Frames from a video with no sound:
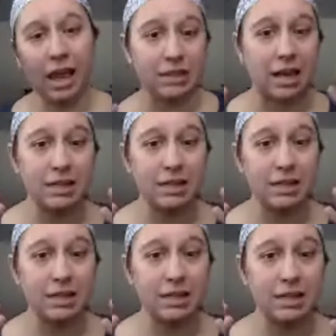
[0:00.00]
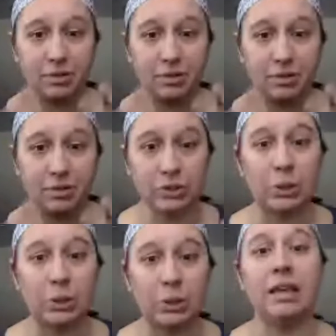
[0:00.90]
that time to kind of soak it
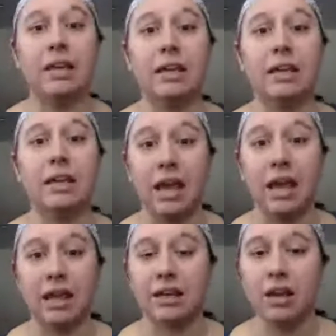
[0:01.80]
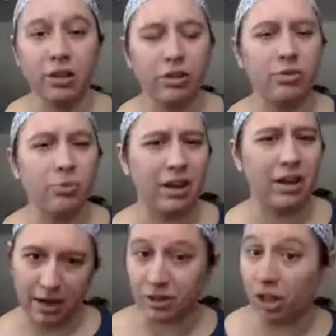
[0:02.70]
in, and you wake up with a
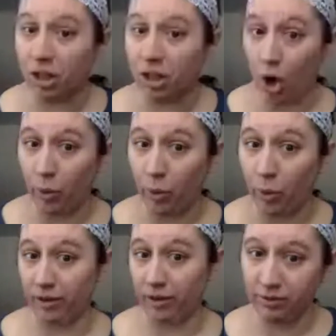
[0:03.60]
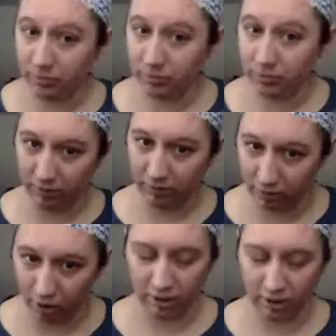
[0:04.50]
nice glowing
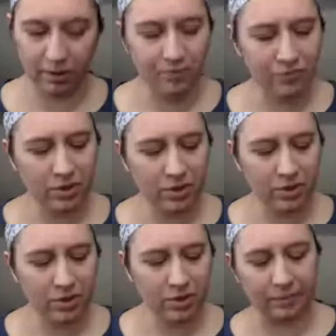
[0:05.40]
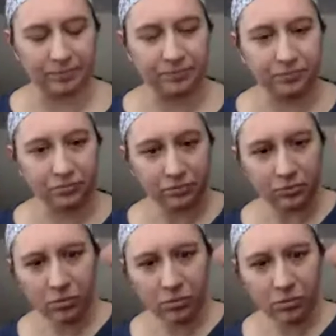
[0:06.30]
look. So
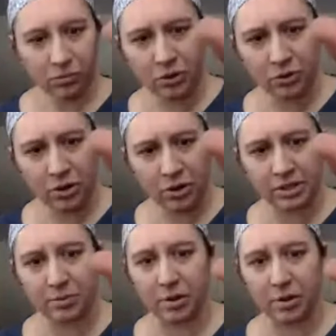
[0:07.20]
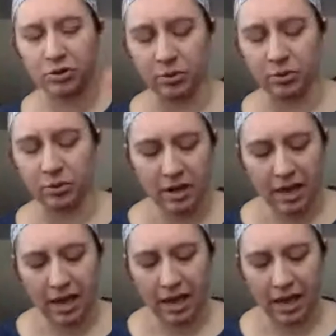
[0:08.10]
Sotox is mushroom,
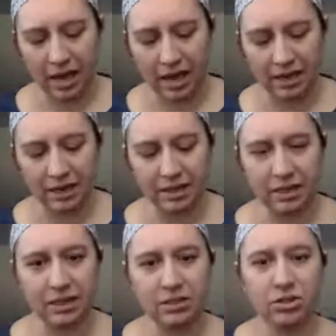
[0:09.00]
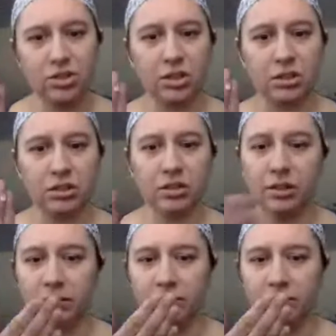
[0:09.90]
and it is just,